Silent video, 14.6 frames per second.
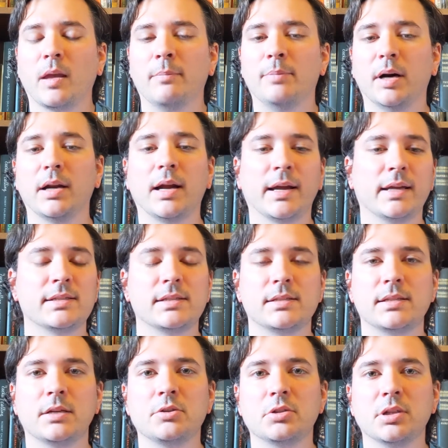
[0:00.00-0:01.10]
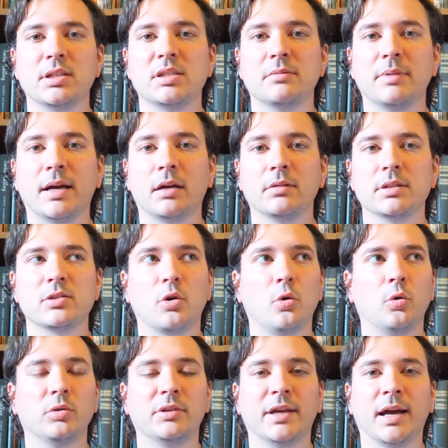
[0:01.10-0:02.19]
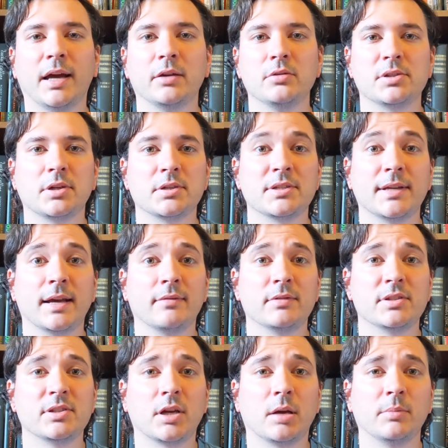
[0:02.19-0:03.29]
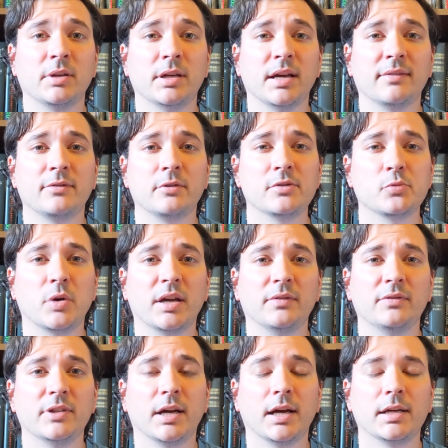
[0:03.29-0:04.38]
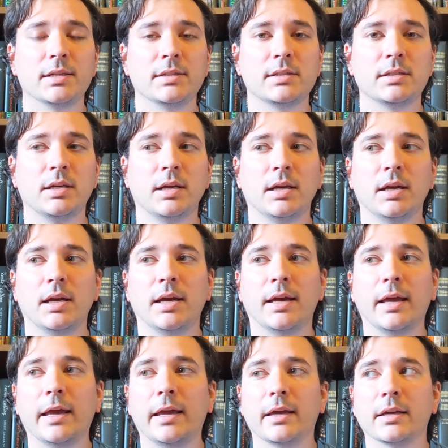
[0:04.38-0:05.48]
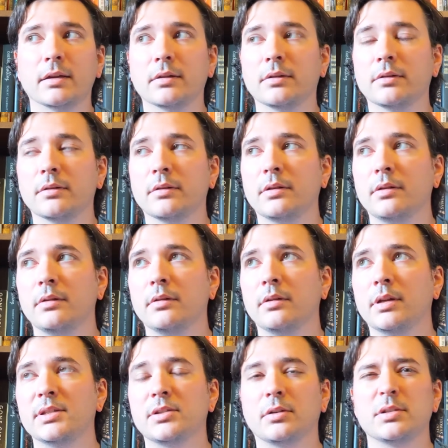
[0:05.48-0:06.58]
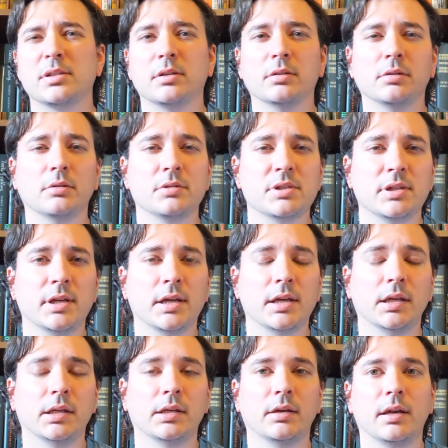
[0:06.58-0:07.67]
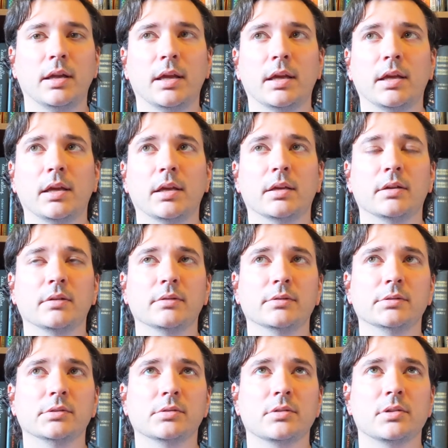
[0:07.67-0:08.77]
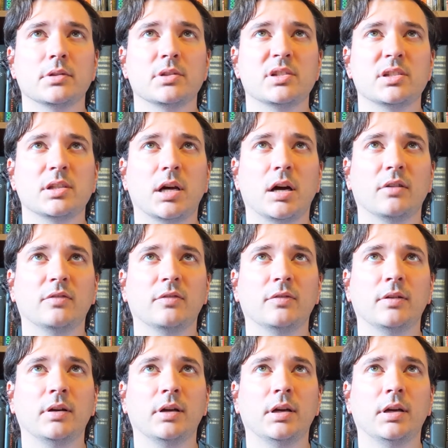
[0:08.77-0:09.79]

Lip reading: But I guess essentially it's about this old guy who starts to have insomnia after his wife dies. And he starts to hallucinate and stuff